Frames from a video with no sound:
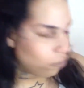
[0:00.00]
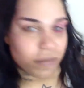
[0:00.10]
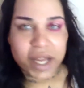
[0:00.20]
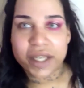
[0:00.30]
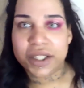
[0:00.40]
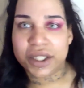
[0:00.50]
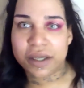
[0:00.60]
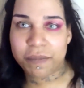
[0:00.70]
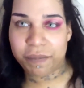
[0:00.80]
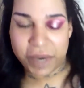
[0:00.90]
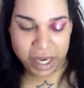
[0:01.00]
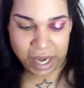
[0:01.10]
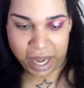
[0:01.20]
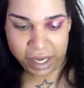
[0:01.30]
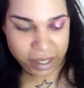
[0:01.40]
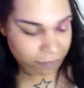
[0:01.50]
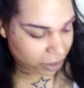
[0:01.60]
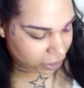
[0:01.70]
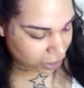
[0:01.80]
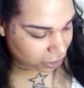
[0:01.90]
much, but I am
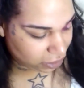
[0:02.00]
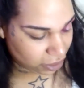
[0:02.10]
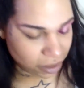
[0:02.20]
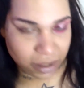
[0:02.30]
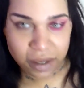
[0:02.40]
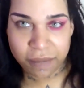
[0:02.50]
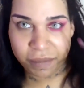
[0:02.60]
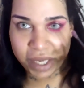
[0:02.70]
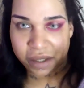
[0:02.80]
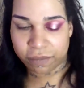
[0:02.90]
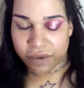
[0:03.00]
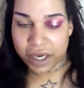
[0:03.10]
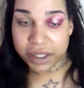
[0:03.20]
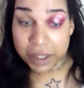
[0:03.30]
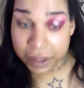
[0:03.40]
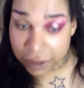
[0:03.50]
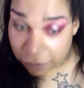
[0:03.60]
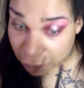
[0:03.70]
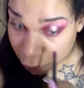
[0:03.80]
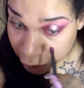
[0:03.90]
going to take the blending brush and
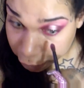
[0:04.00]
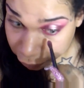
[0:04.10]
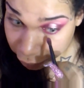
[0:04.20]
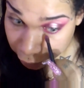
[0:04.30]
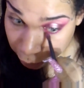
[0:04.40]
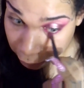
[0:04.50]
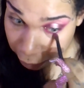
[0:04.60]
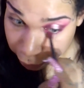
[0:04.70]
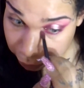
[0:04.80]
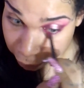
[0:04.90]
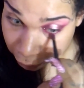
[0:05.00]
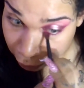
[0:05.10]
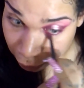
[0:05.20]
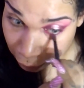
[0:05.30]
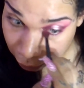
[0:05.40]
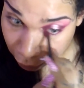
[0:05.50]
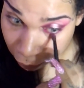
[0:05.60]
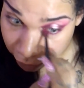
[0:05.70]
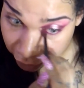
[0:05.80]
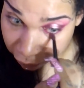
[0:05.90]
just go under it and just go
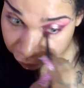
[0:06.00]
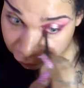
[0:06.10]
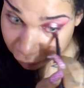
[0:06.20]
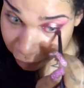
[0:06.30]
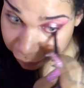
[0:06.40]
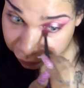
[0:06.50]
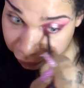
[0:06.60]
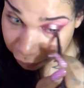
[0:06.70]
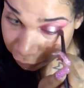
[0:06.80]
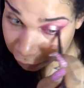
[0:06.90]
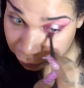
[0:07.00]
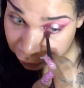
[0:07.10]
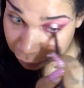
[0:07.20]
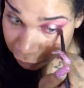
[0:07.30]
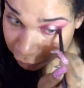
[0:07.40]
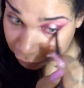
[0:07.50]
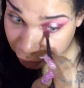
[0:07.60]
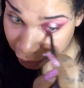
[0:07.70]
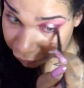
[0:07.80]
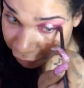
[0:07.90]
back and forth to
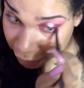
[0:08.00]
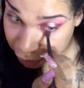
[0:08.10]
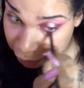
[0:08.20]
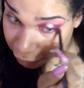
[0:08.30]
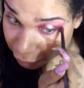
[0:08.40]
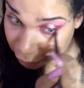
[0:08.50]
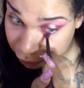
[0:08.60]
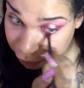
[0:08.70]
soften that a little